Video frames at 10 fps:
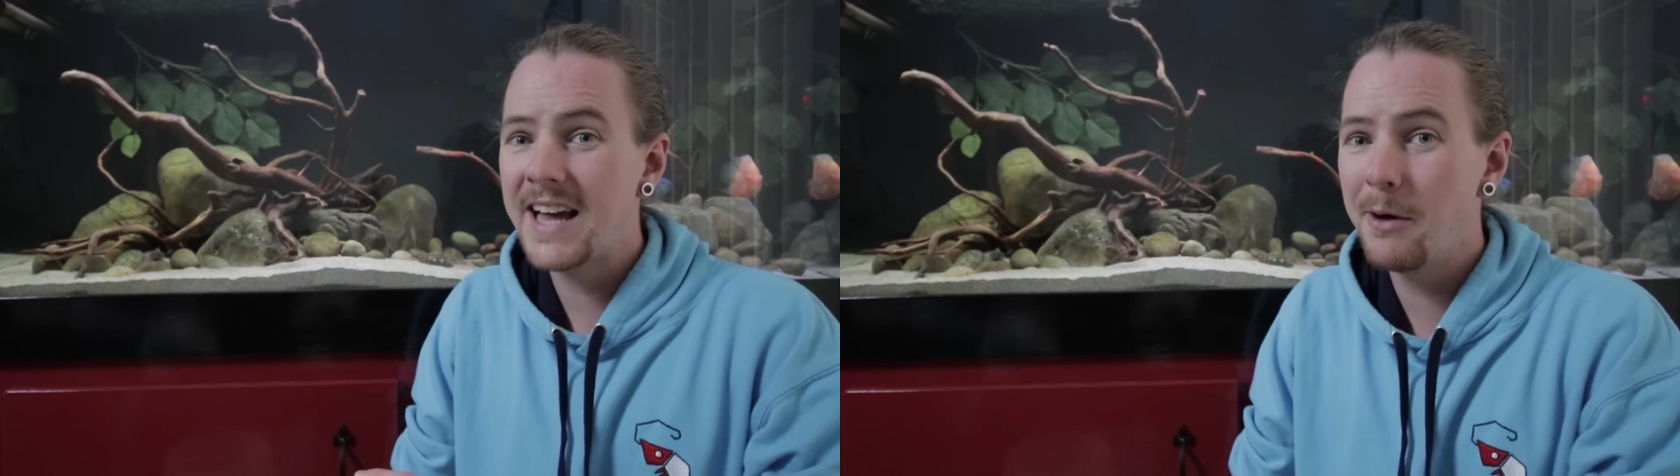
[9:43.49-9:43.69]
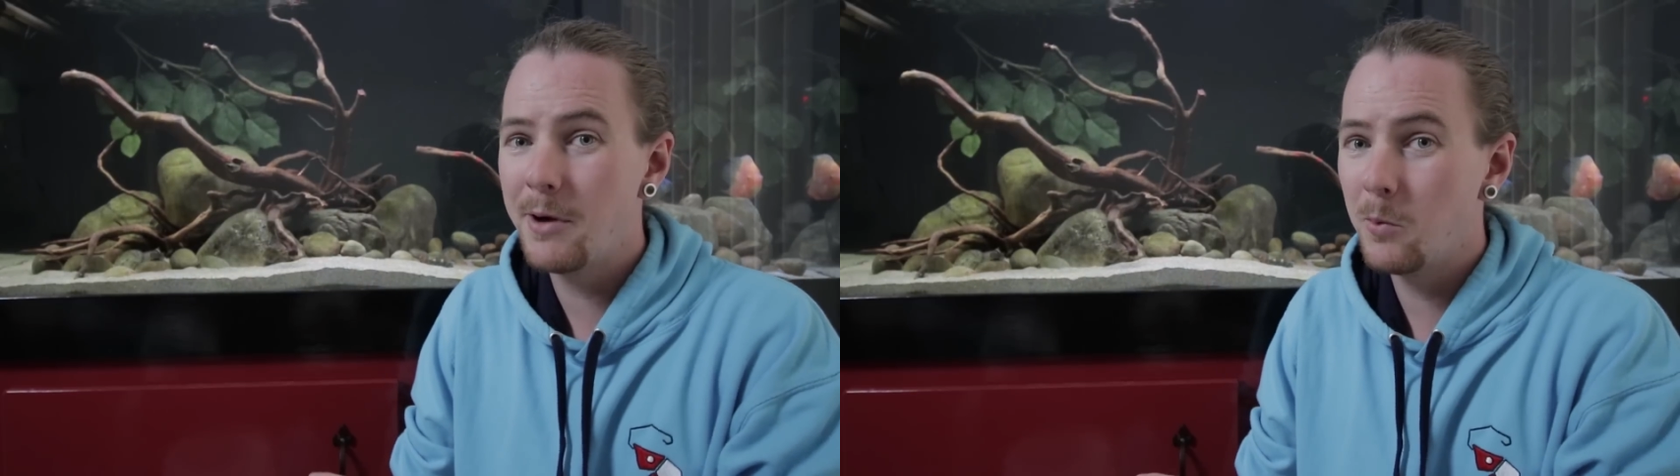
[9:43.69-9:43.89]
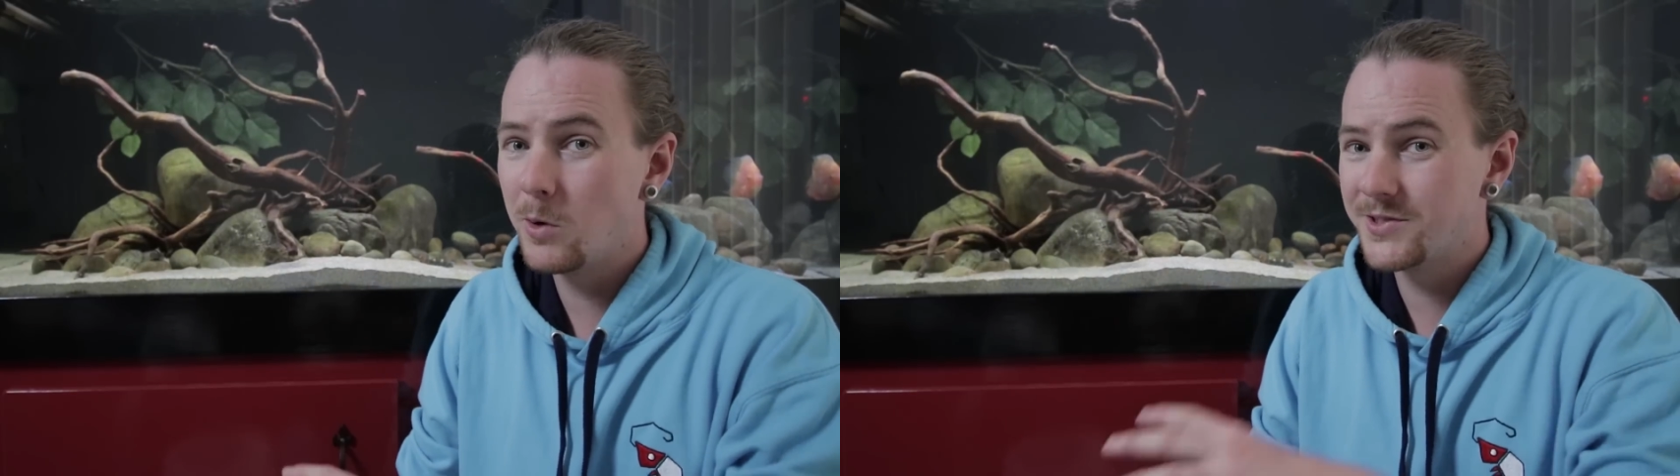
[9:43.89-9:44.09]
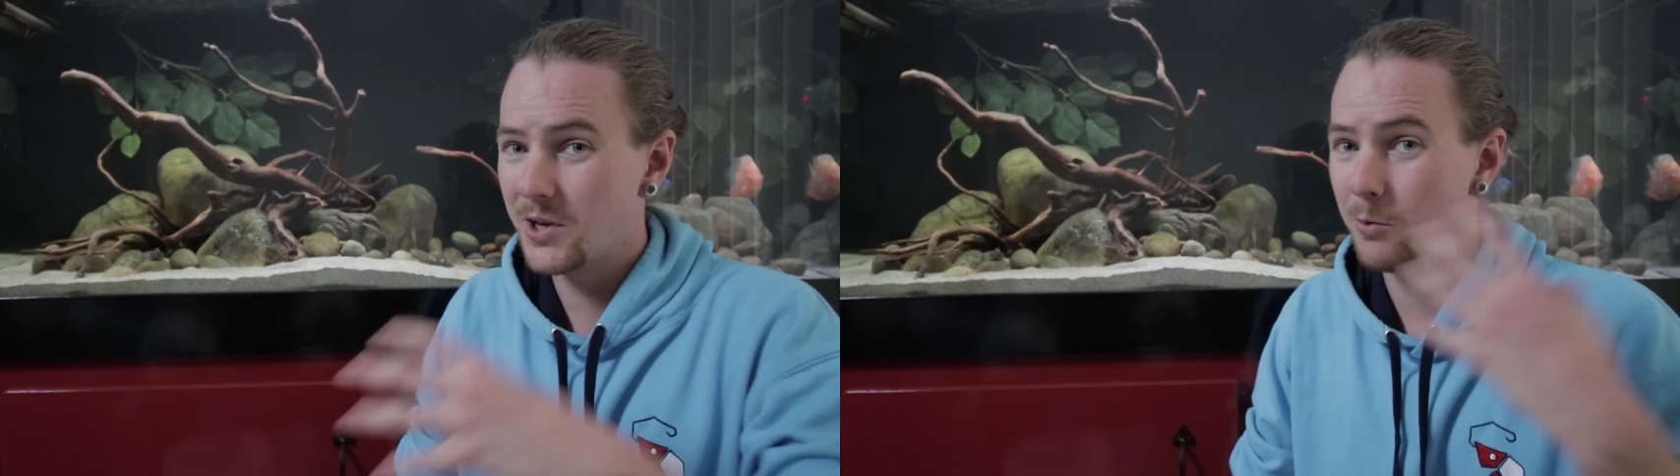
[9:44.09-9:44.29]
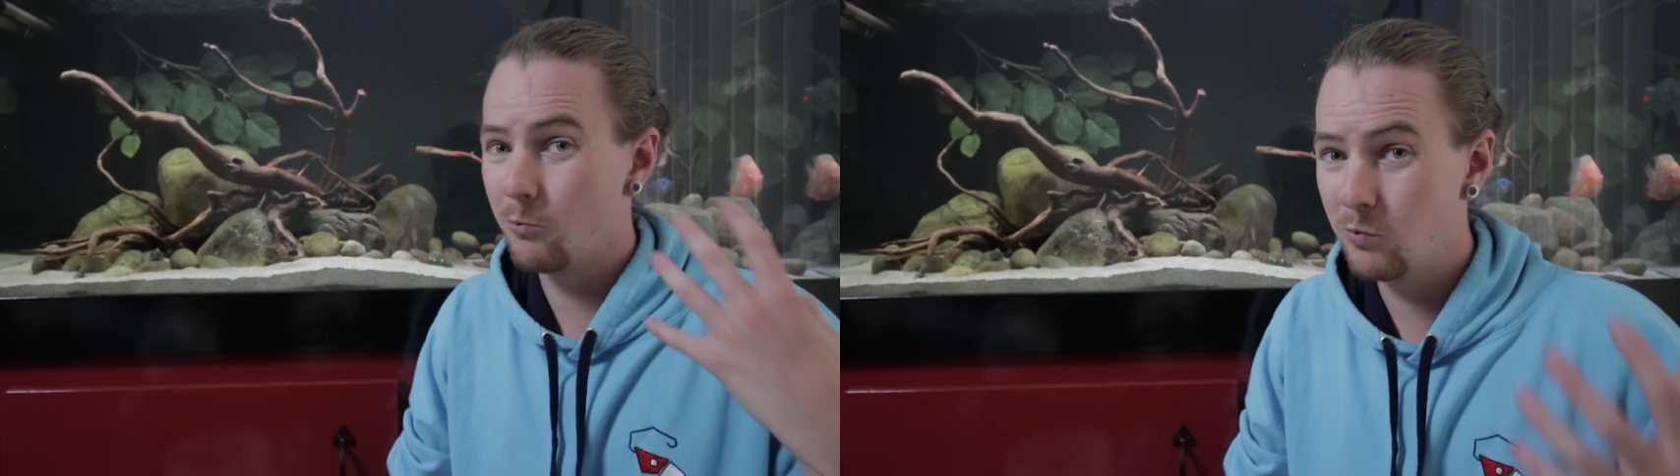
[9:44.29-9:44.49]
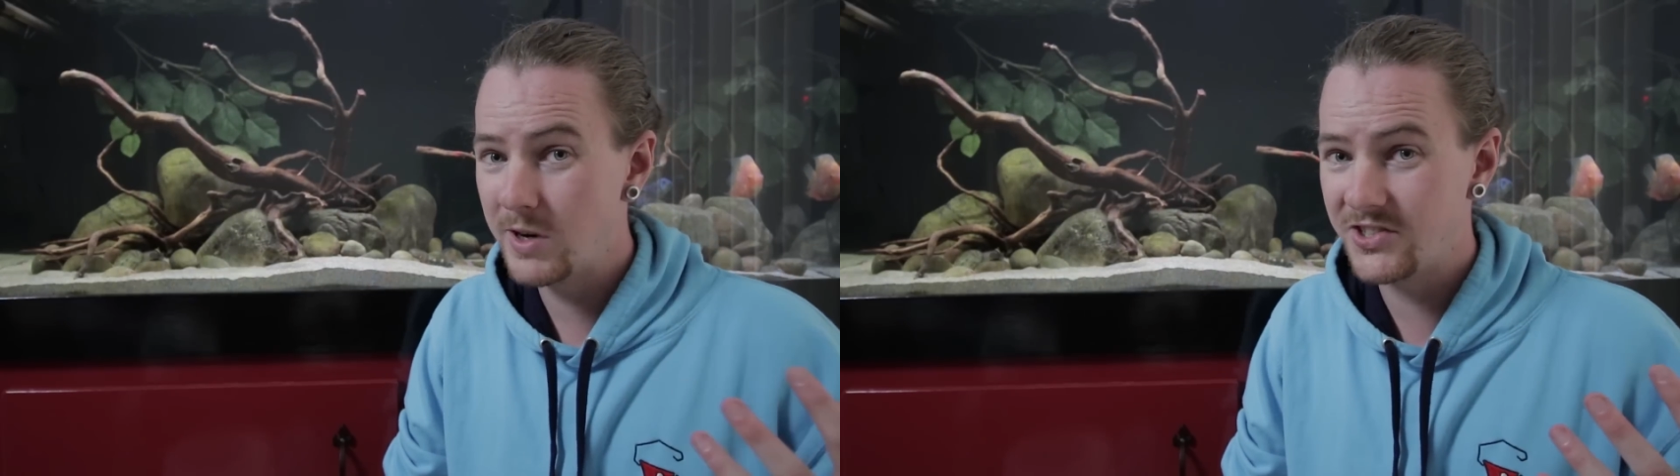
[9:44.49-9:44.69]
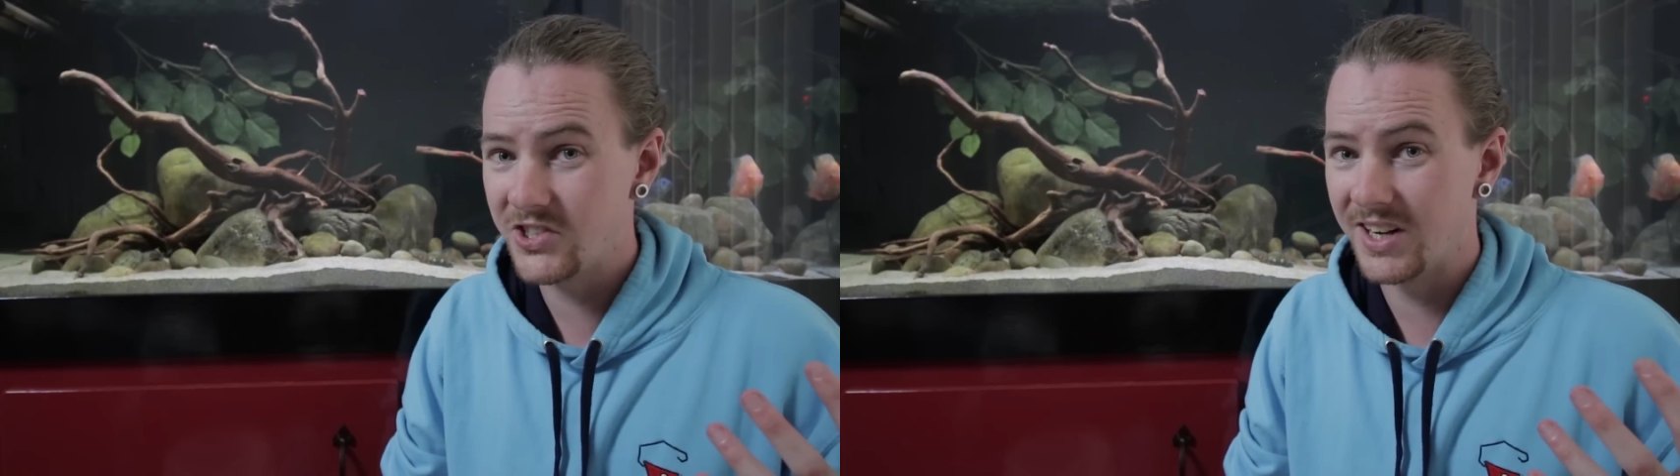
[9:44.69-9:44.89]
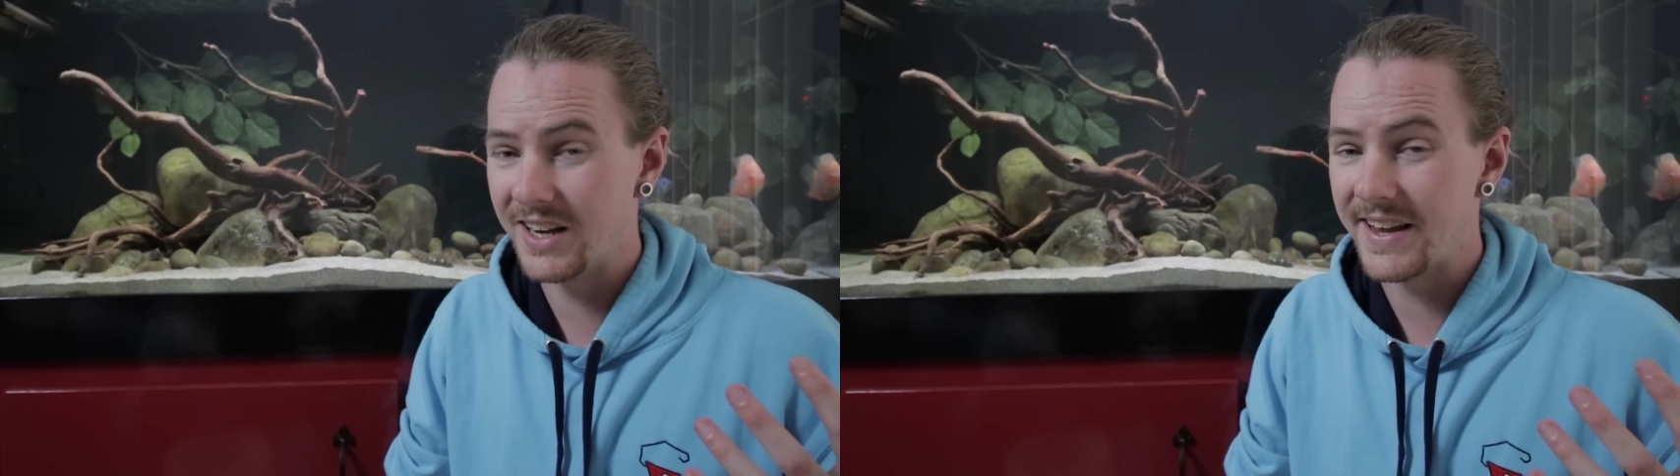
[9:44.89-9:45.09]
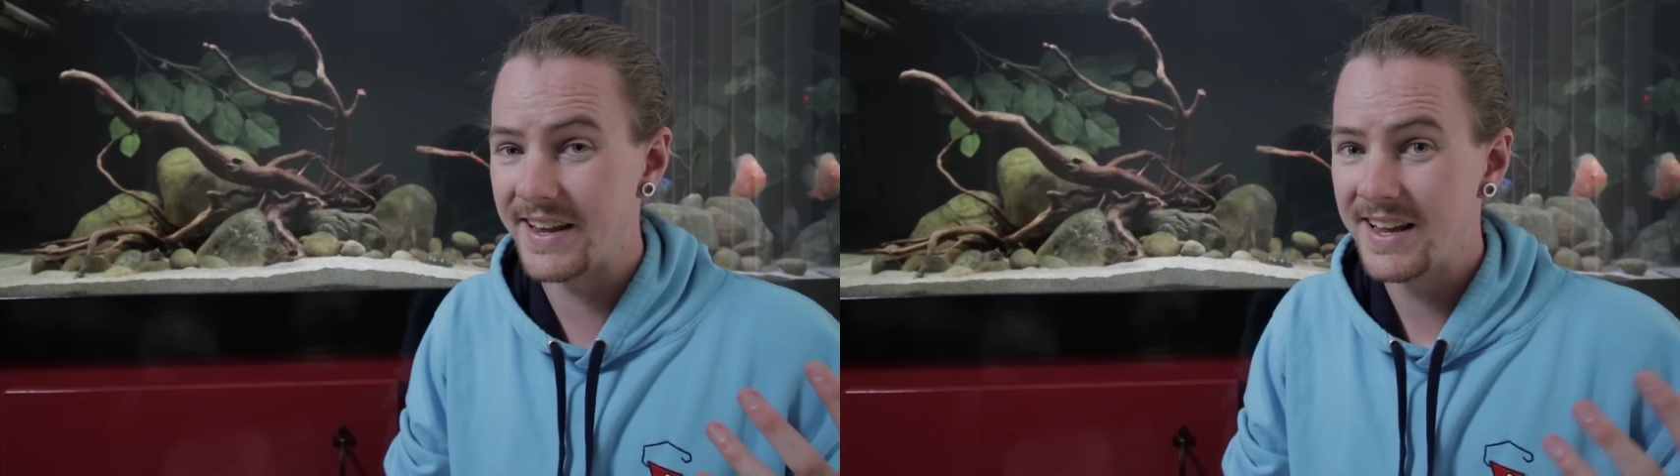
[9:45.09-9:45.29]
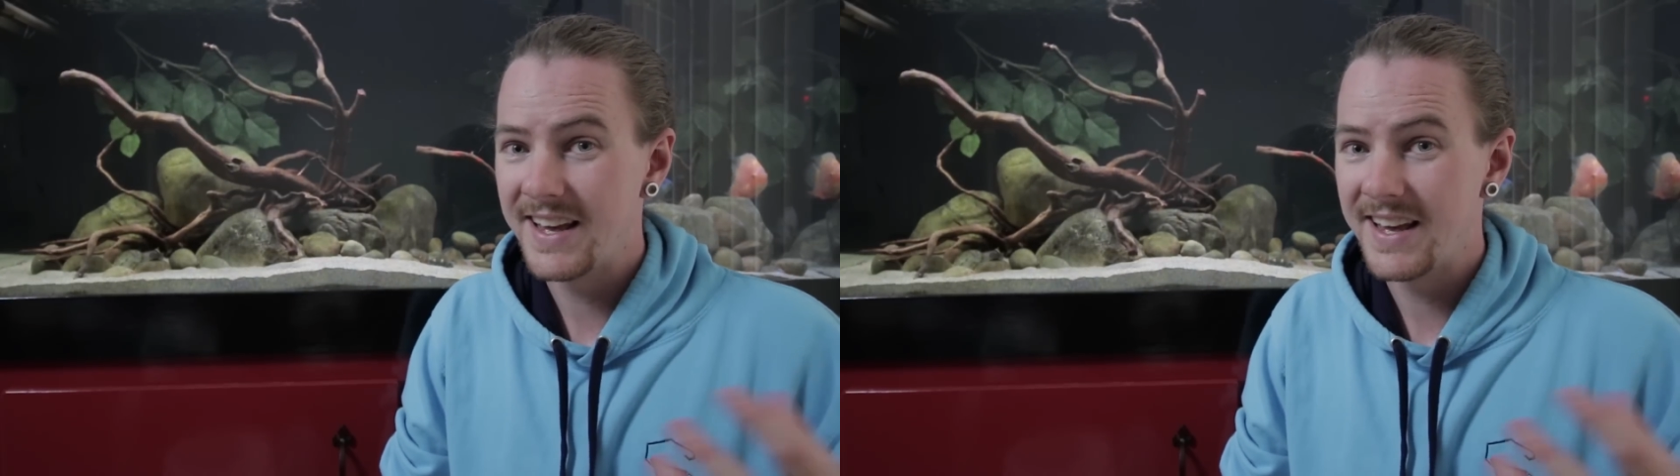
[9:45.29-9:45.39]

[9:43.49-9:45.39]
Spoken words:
to how it was originally,